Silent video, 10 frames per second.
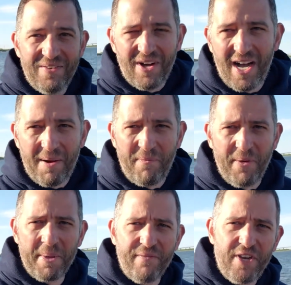I'm
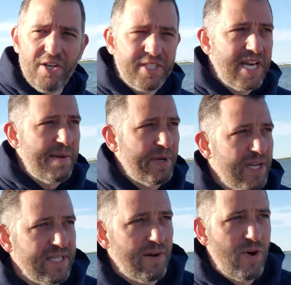filming a video today
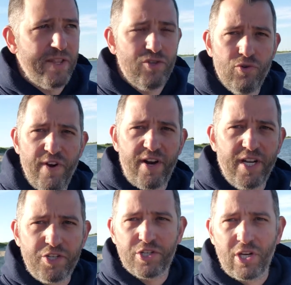because I read two very
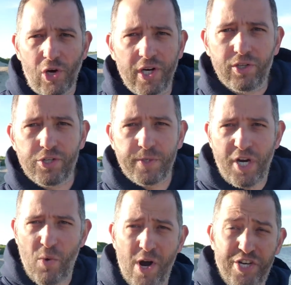interesting articles which
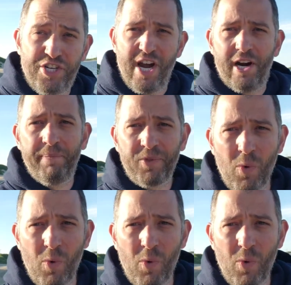I want to share.